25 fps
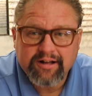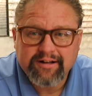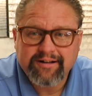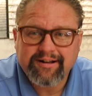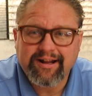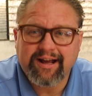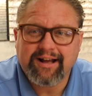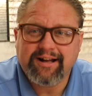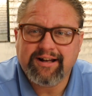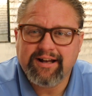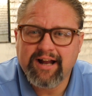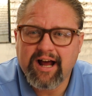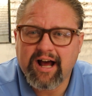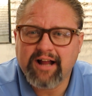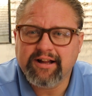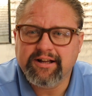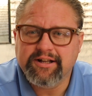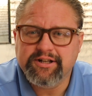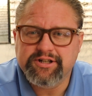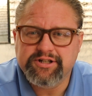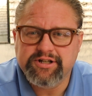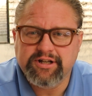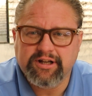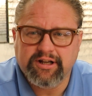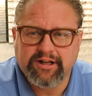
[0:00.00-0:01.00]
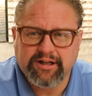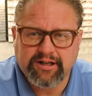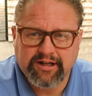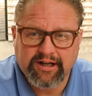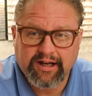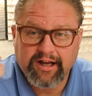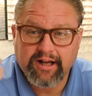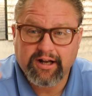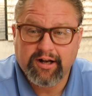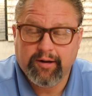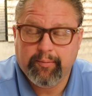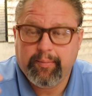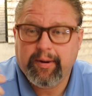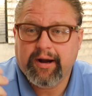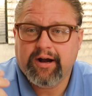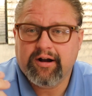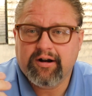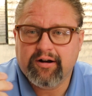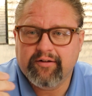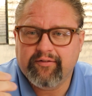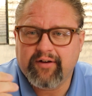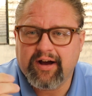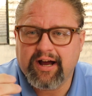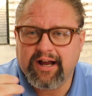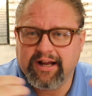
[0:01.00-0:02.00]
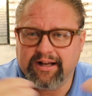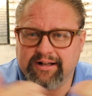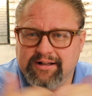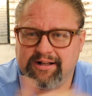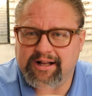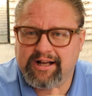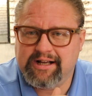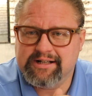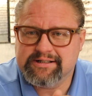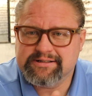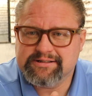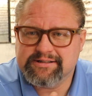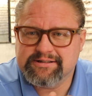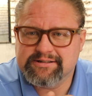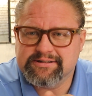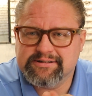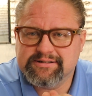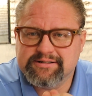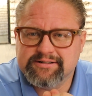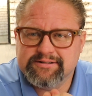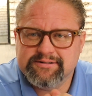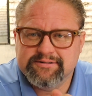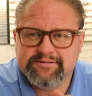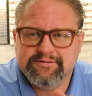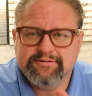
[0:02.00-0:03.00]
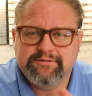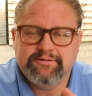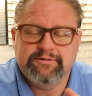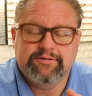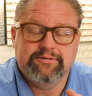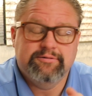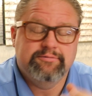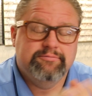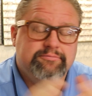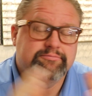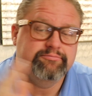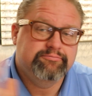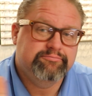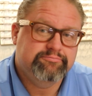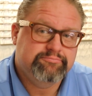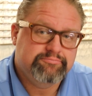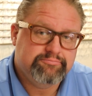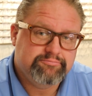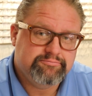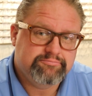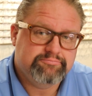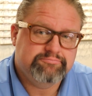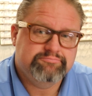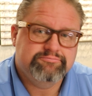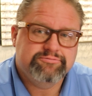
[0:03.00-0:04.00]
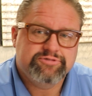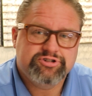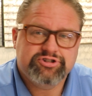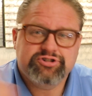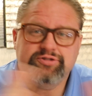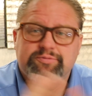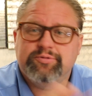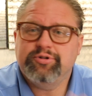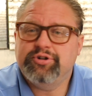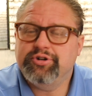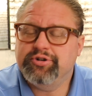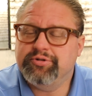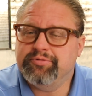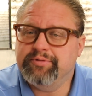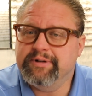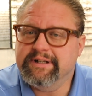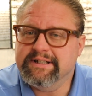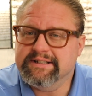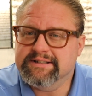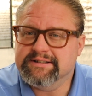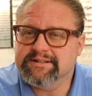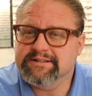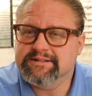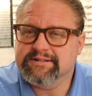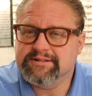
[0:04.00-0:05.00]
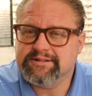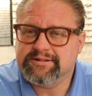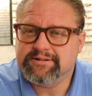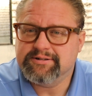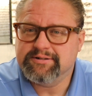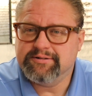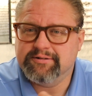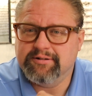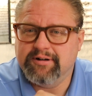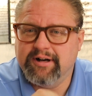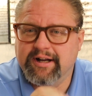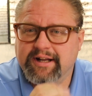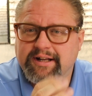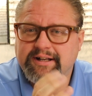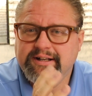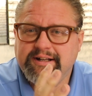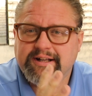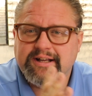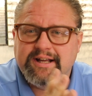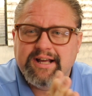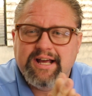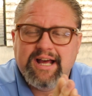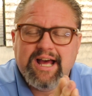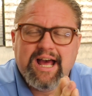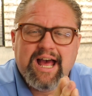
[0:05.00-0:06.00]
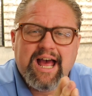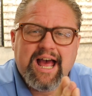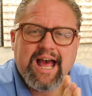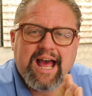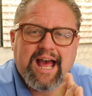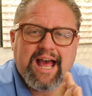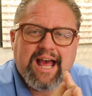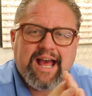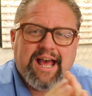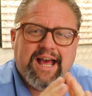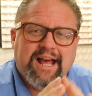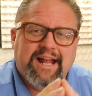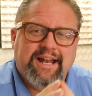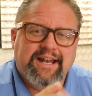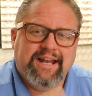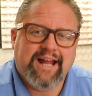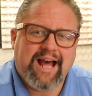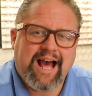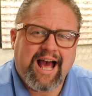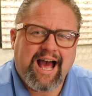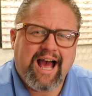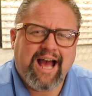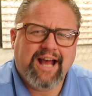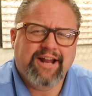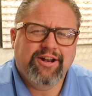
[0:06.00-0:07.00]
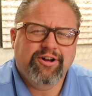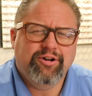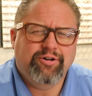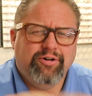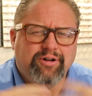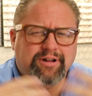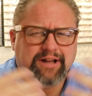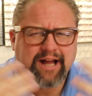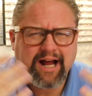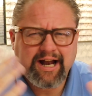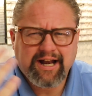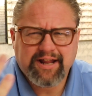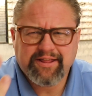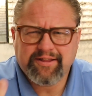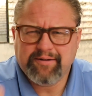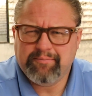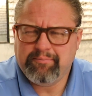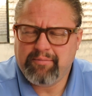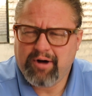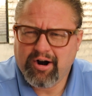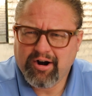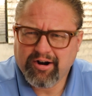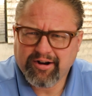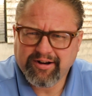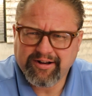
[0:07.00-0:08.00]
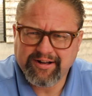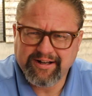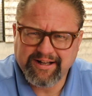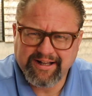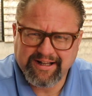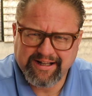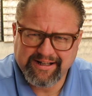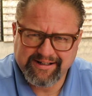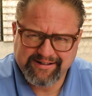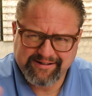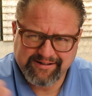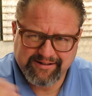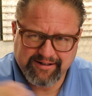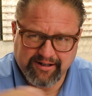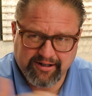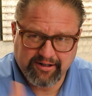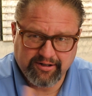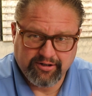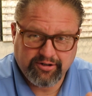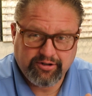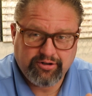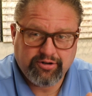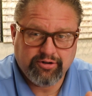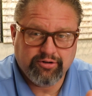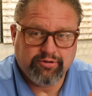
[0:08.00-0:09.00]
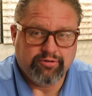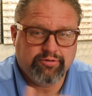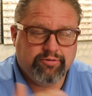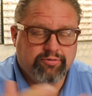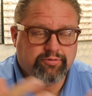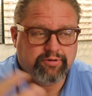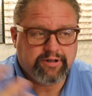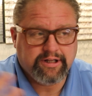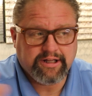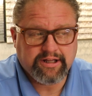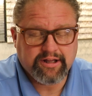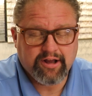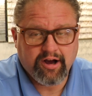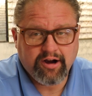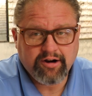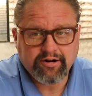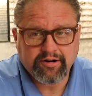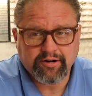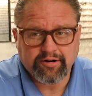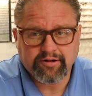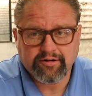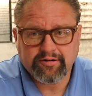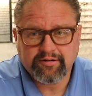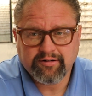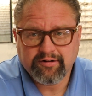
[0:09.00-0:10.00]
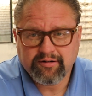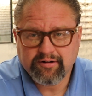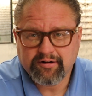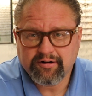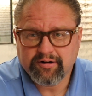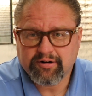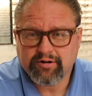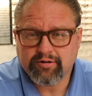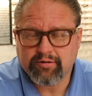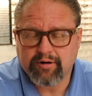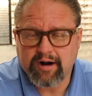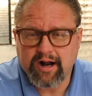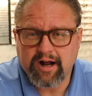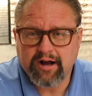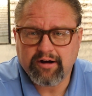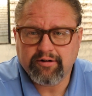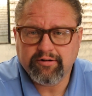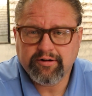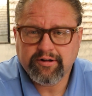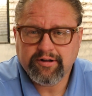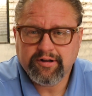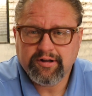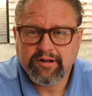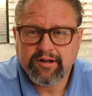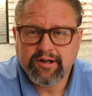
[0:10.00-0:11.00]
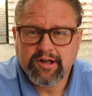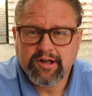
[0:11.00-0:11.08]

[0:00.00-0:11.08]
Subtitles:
technology in a pair of eyeglasses? Some good reasons, right? And I know a lot of the marketing is done to the younger crowd,